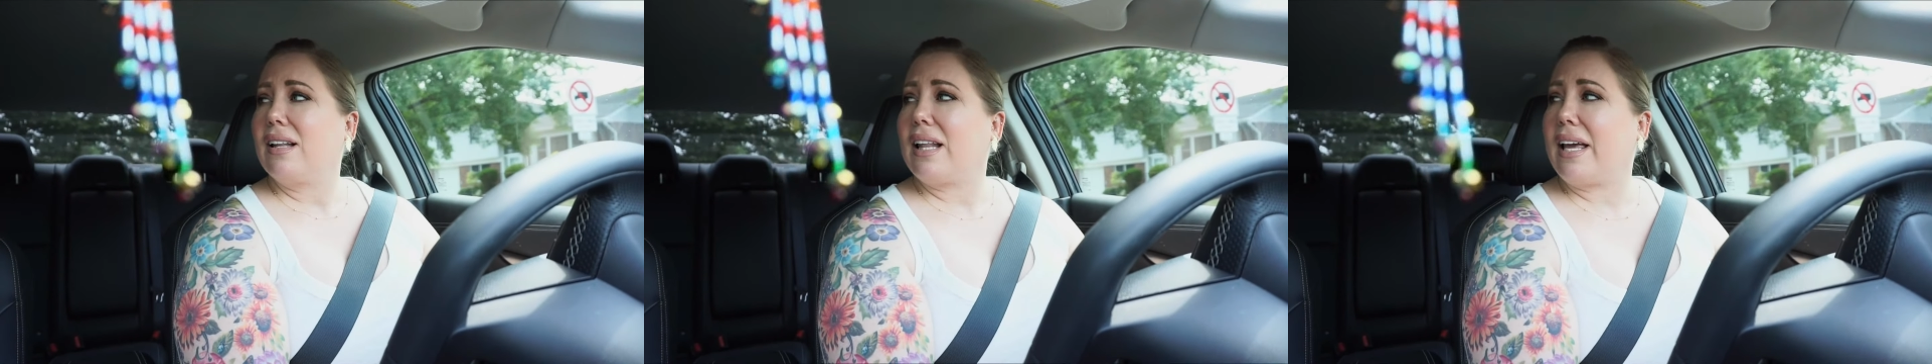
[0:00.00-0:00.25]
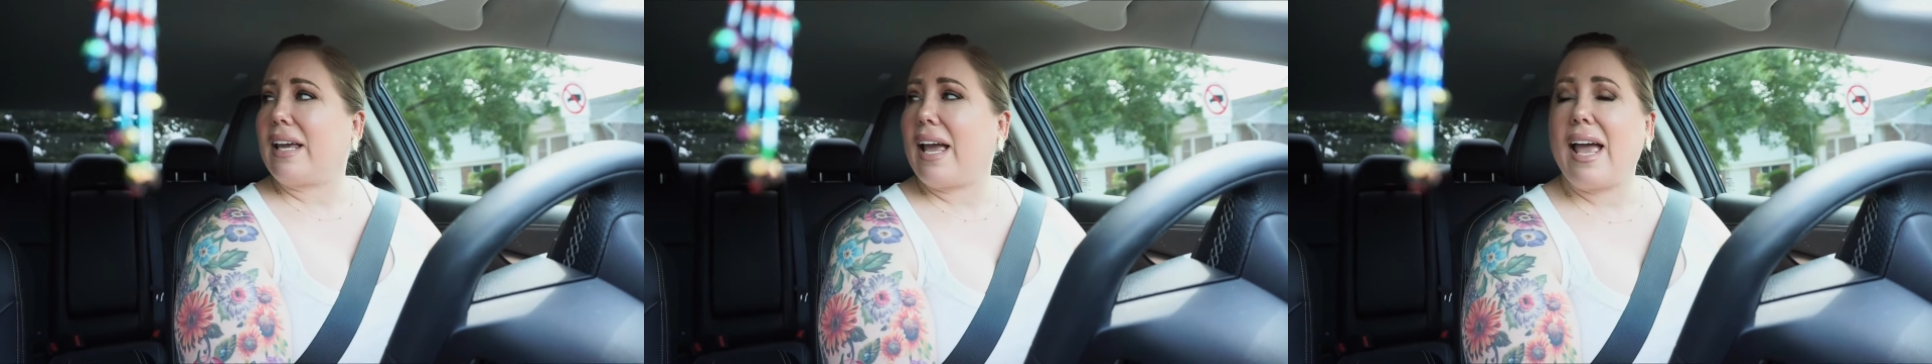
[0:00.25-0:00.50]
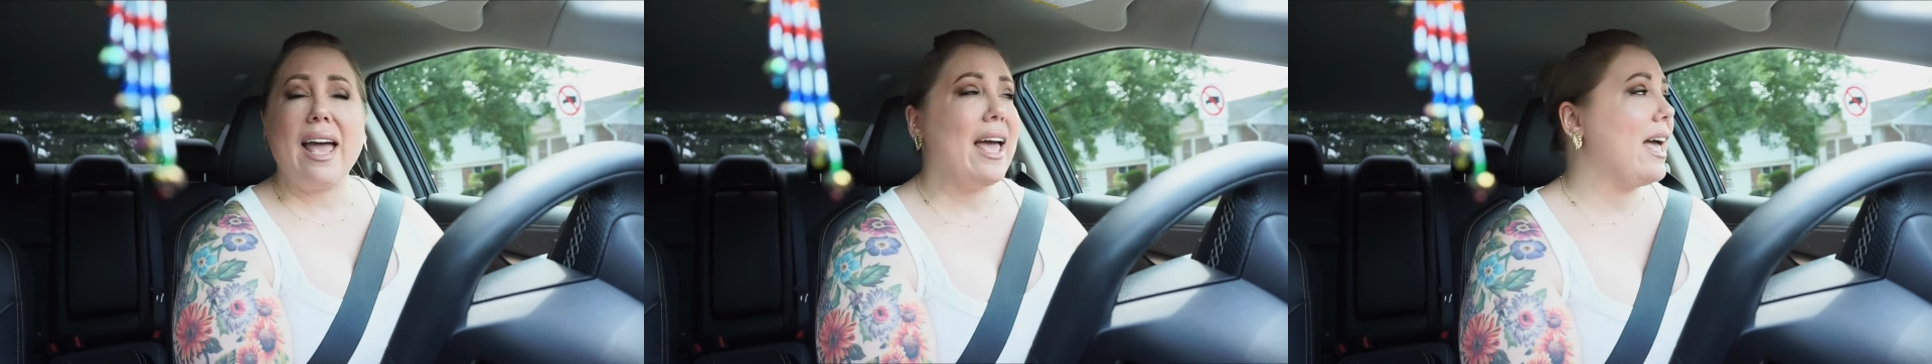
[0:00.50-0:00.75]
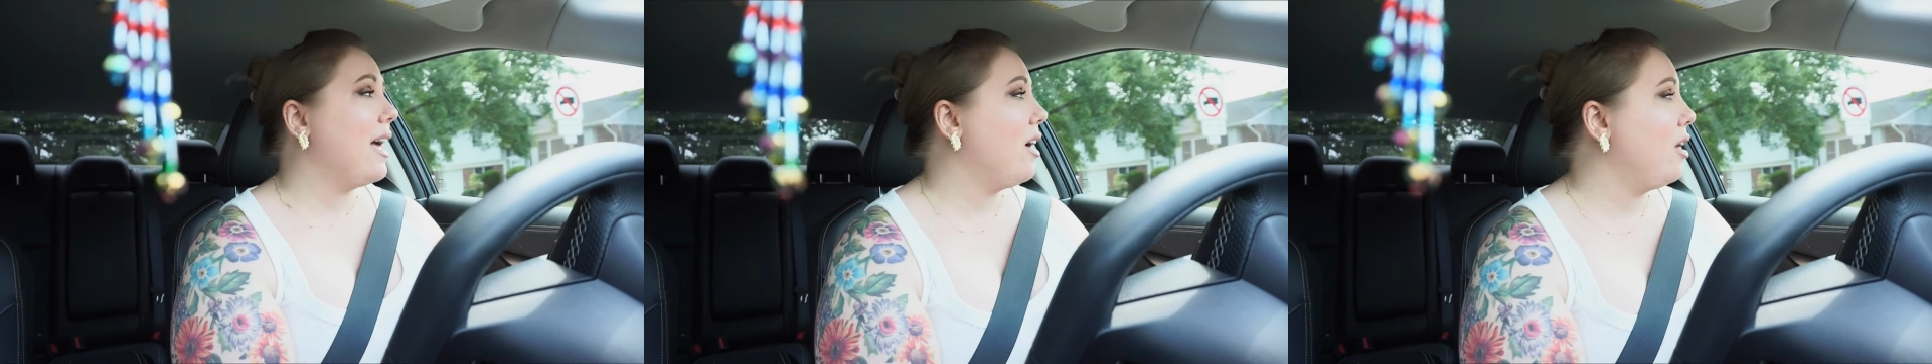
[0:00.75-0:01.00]
Like,
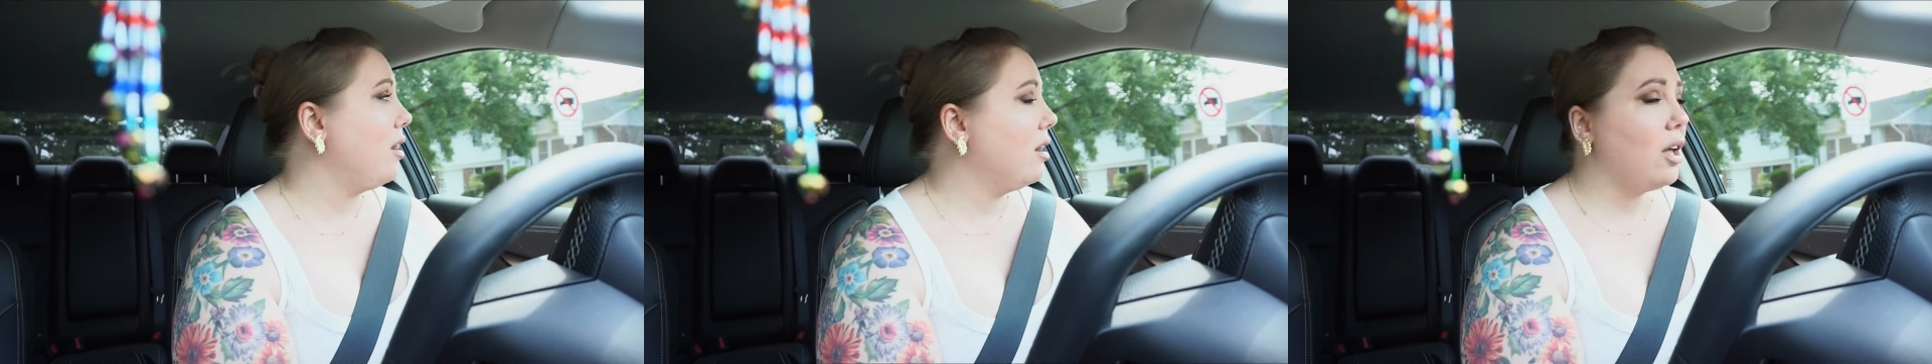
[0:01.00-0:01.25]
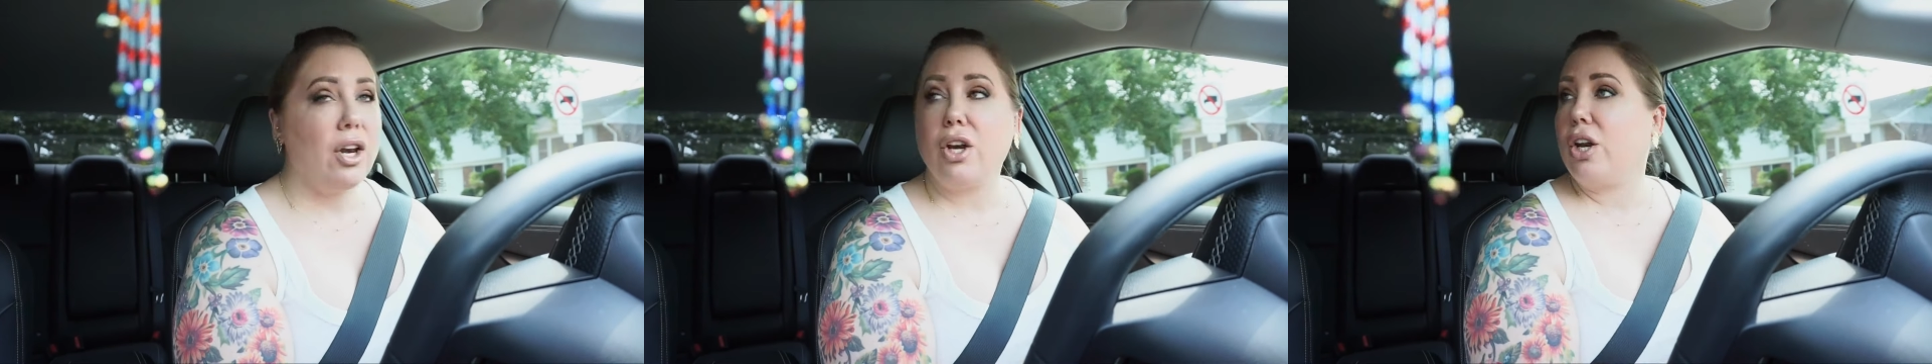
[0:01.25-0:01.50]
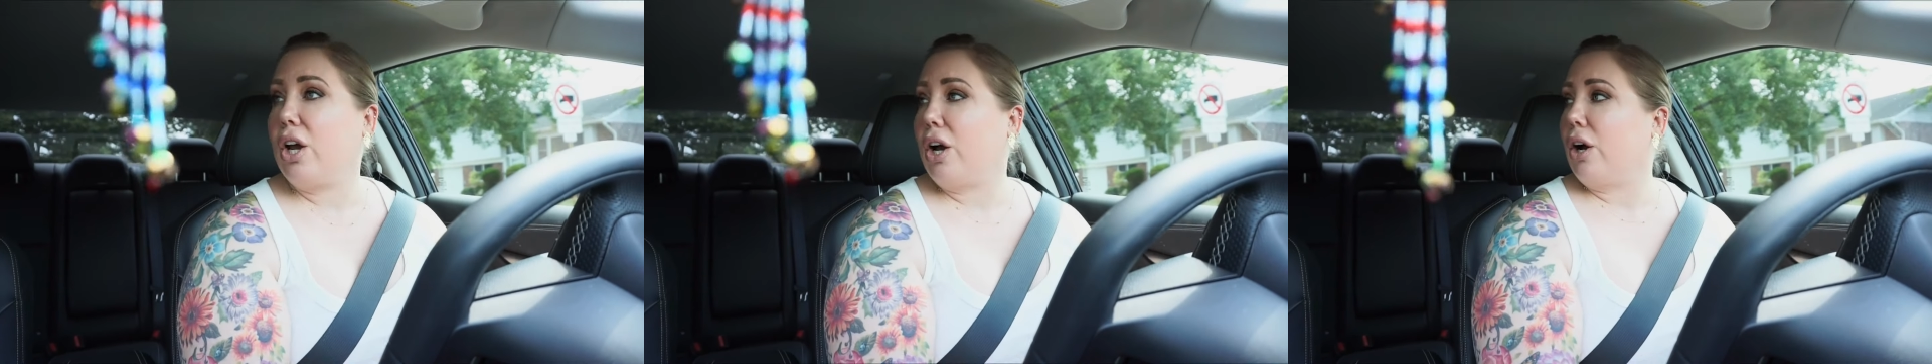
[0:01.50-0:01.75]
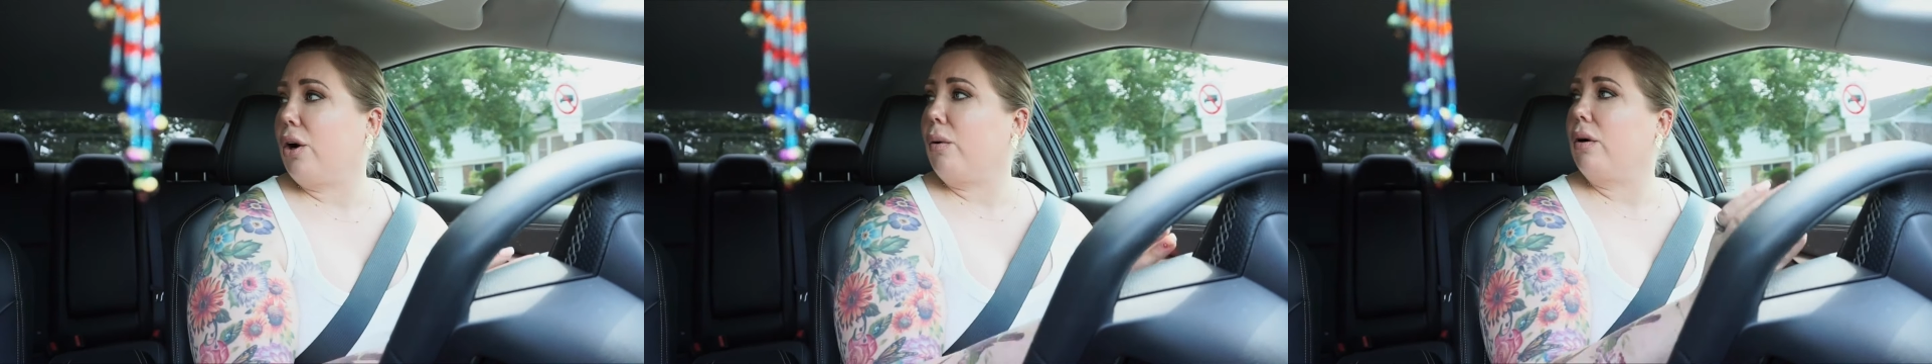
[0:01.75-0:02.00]
hell
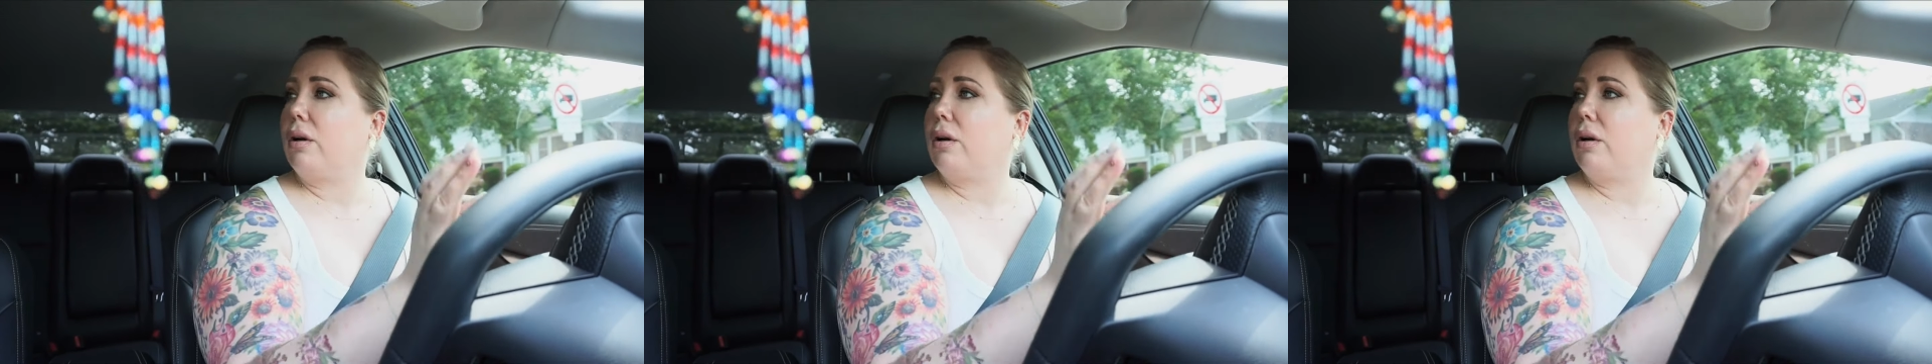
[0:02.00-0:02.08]
no.